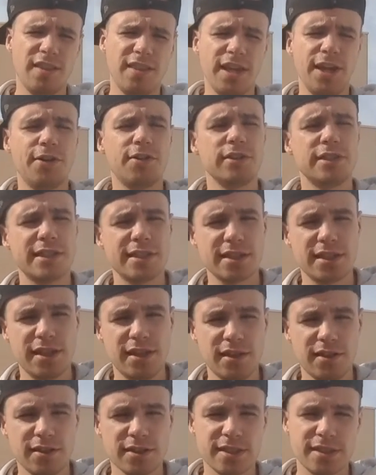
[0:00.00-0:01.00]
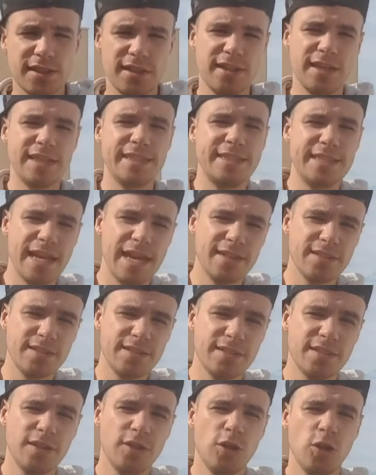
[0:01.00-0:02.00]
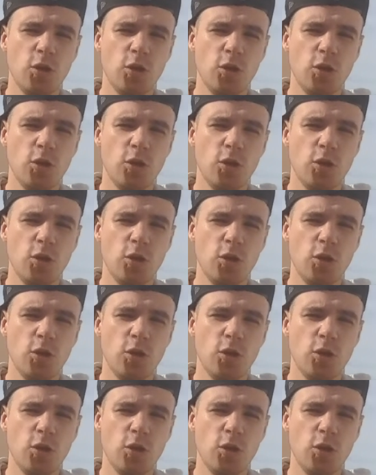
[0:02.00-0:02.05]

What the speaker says: their skills in a dance,